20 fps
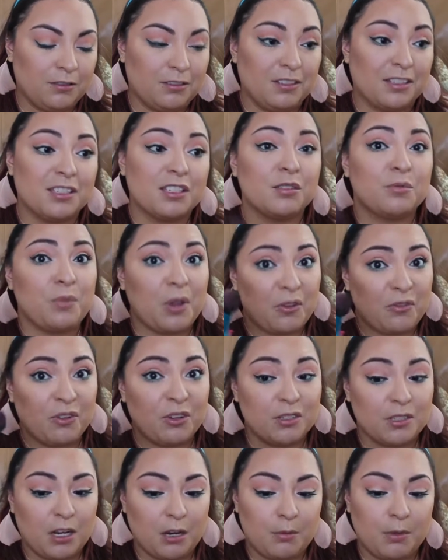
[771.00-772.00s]
this is my
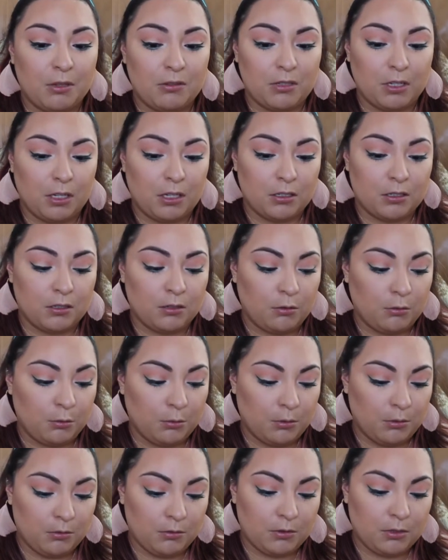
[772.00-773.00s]
first time using it, so
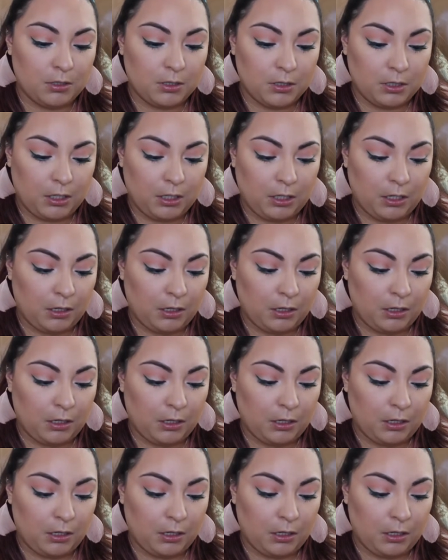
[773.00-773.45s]
we'll see